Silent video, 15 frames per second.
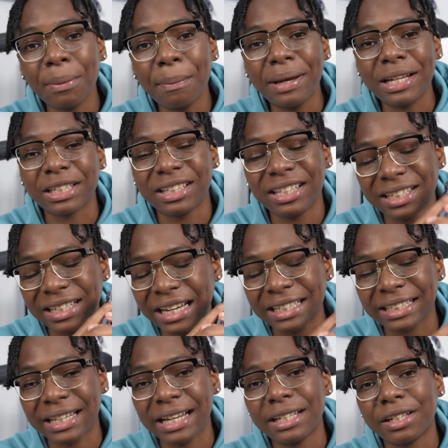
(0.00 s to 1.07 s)
to miss this
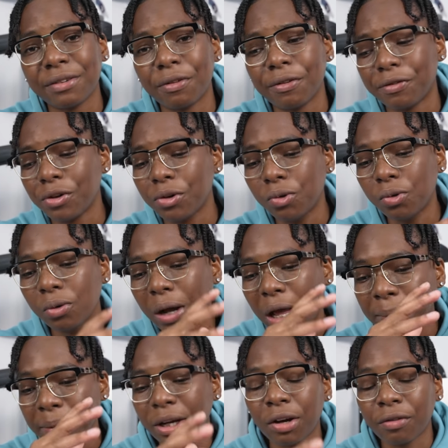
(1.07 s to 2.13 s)
extensive review,
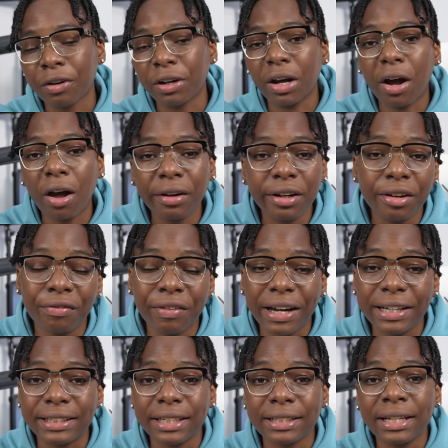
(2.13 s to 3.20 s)
I'll be covering all the
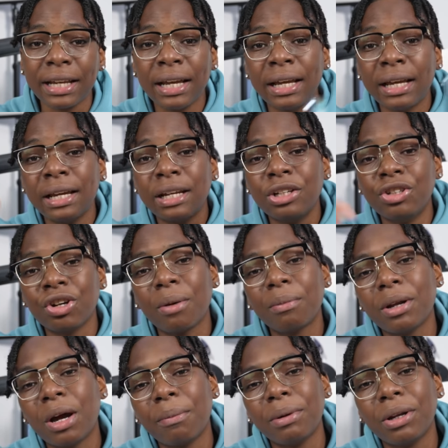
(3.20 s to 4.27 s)
devices drop
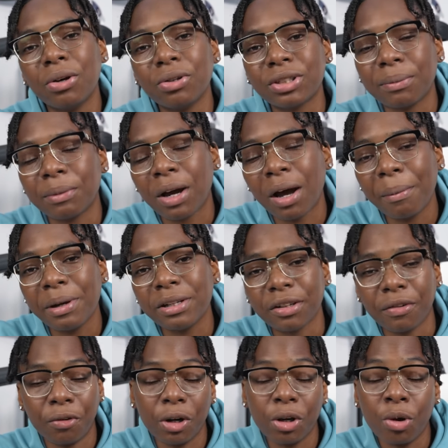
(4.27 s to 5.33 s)
down below some comments
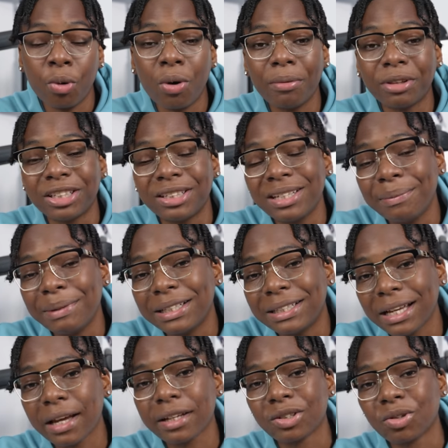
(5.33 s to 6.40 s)
of what you want to see me
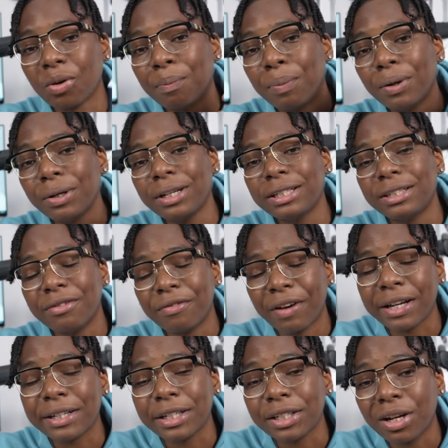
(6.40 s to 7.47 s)
test or put these
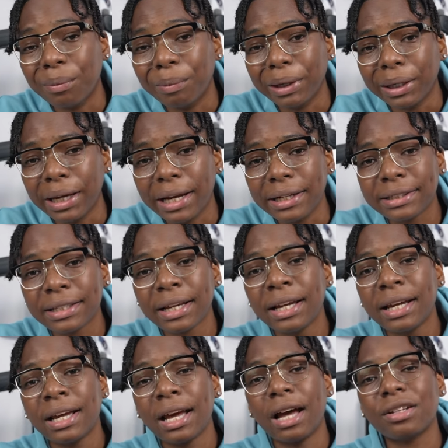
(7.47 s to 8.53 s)
devices up against.
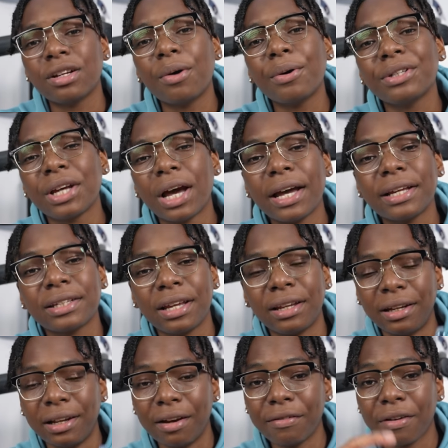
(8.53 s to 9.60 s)
As always guys,
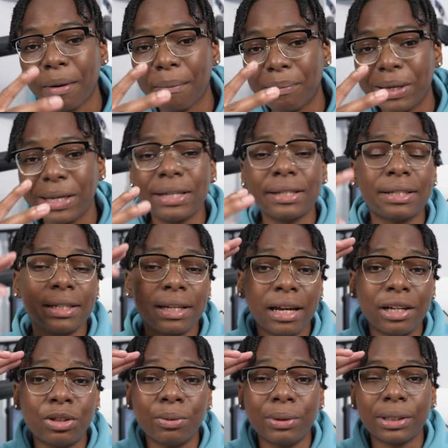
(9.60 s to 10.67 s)
love, peace,
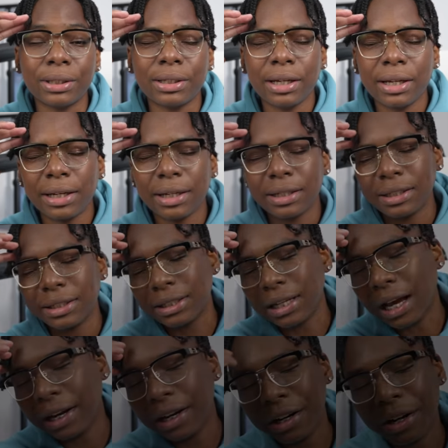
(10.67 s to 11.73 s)
and tweaks. Signing